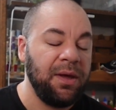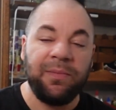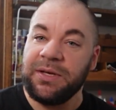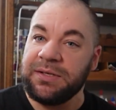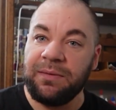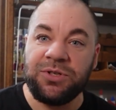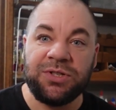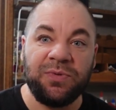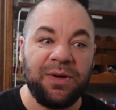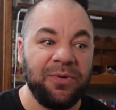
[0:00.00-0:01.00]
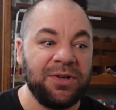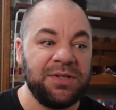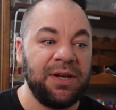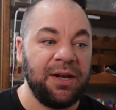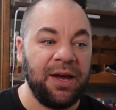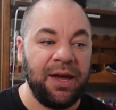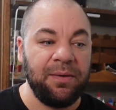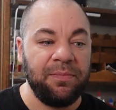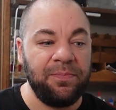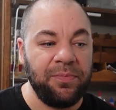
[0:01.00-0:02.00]
because I'm just one person and I
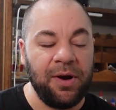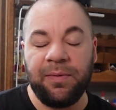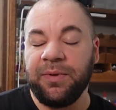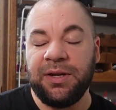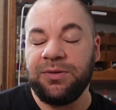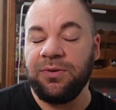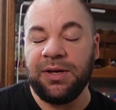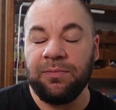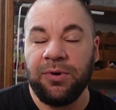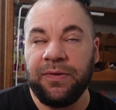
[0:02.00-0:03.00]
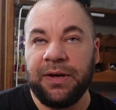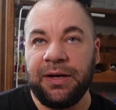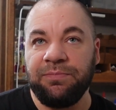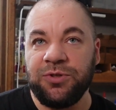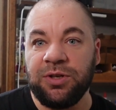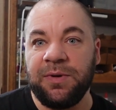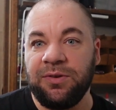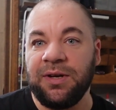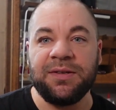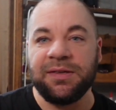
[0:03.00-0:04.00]
am probably doing more than I should be
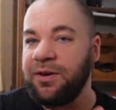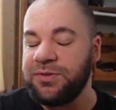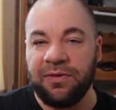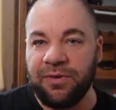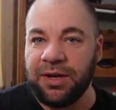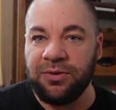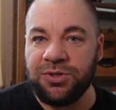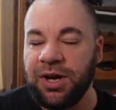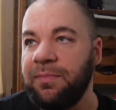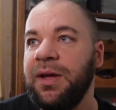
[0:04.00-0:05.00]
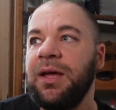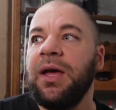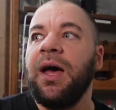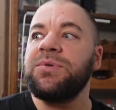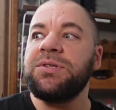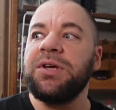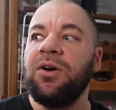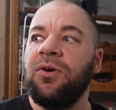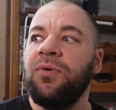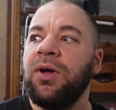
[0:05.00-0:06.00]
doing because I also have a regular job.
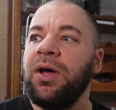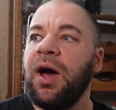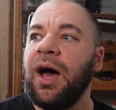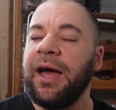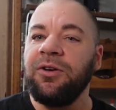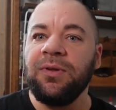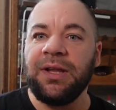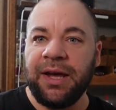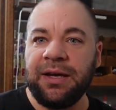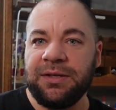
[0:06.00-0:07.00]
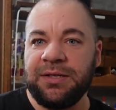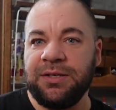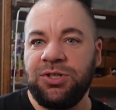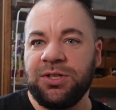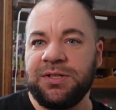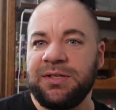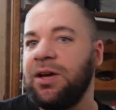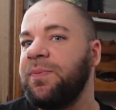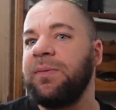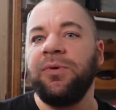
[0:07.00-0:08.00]
So I don't like to just
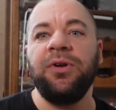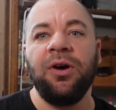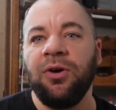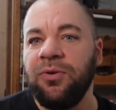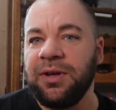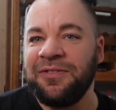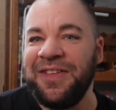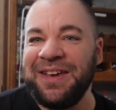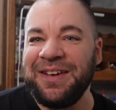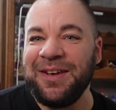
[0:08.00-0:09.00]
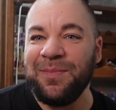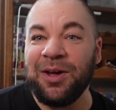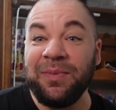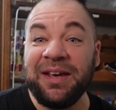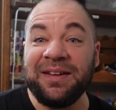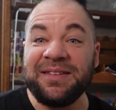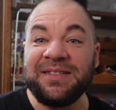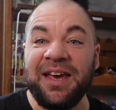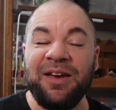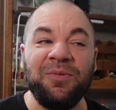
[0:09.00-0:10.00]
tell people no if they email me and
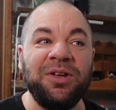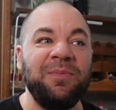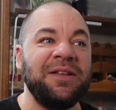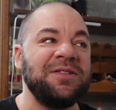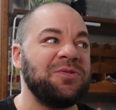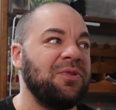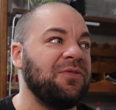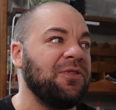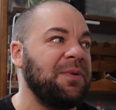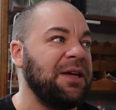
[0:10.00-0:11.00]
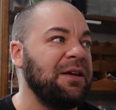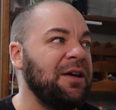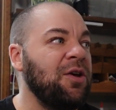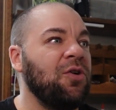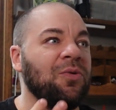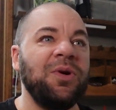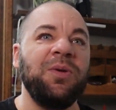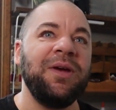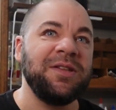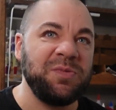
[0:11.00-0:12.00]
say, will you make this quilt for me? Or will you
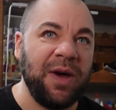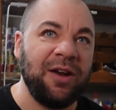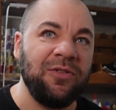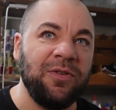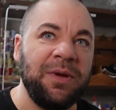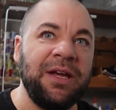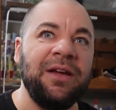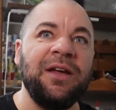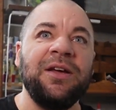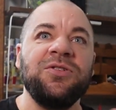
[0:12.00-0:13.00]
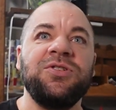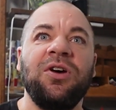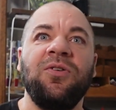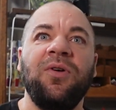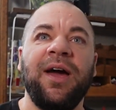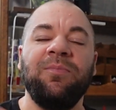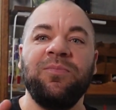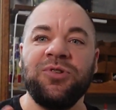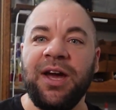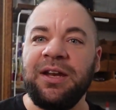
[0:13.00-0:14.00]
make this pattern for me? So I'm
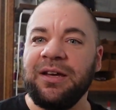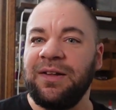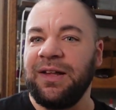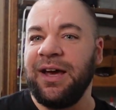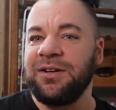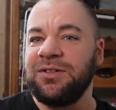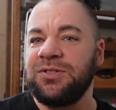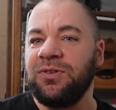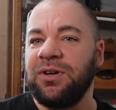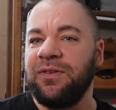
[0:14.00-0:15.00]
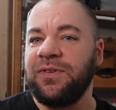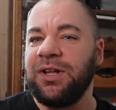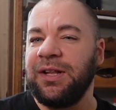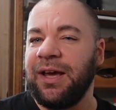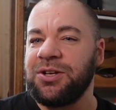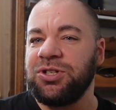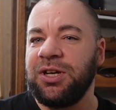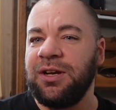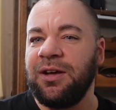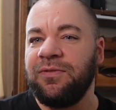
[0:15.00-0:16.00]
trying to collect a sort of
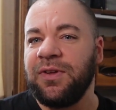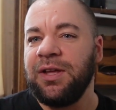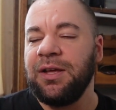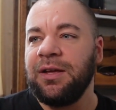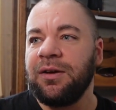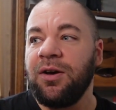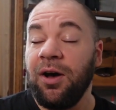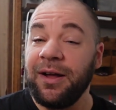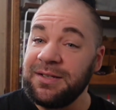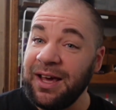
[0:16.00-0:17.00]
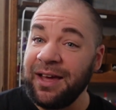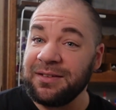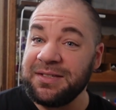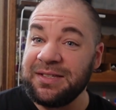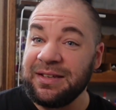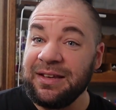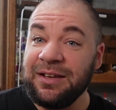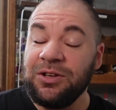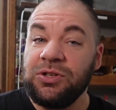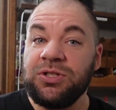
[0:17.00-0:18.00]
collection of contacts
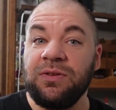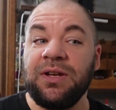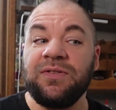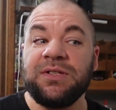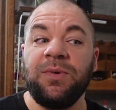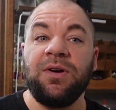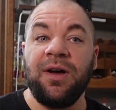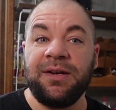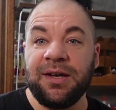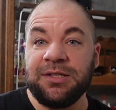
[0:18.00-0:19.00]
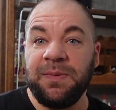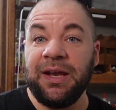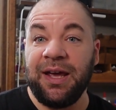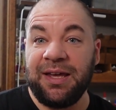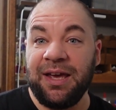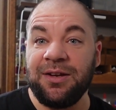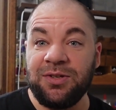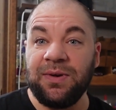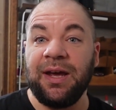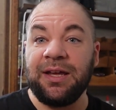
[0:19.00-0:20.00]
so that if someone contacts me and I can't
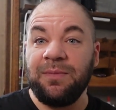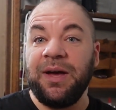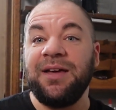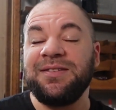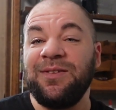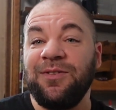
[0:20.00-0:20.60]
do it, I can pass it